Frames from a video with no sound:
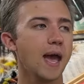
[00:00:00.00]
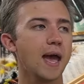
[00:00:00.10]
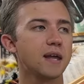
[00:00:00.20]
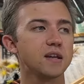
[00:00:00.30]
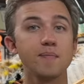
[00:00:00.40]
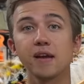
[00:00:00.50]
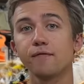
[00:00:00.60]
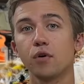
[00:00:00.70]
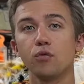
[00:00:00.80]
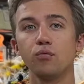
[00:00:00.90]
And it can make
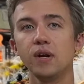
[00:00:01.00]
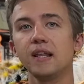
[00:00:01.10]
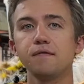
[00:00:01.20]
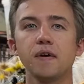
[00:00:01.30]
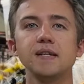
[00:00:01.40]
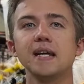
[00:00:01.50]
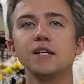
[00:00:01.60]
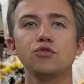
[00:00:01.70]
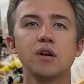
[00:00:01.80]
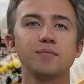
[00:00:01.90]
for a really fun day
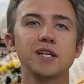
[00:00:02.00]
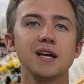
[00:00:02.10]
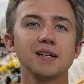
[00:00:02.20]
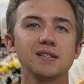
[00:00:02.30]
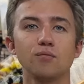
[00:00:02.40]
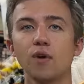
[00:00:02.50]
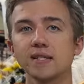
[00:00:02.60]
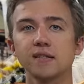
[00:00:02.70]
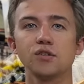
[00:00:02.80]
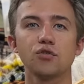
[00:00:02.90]
trip to get some
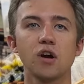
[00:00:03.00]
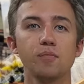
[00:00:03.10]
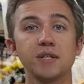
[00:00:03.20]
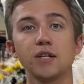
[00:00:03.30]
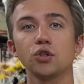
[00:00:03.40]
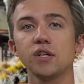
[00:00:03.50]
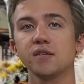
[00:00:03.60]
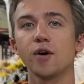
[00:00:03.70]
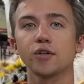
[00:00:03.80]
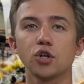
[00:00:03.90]
resident trout, potentially
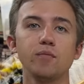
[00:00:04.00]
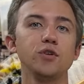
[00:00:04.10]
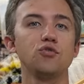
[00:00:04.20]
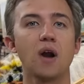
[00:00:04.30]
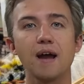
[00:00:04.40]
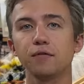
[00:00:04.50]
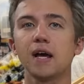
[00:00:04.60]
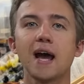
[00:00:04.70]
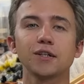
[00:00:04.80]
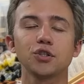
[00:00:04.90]
some October dry
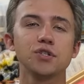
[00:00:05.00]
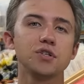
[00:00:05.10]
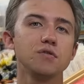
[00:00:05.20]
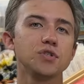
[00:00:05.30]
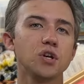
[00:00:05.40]
fly action too.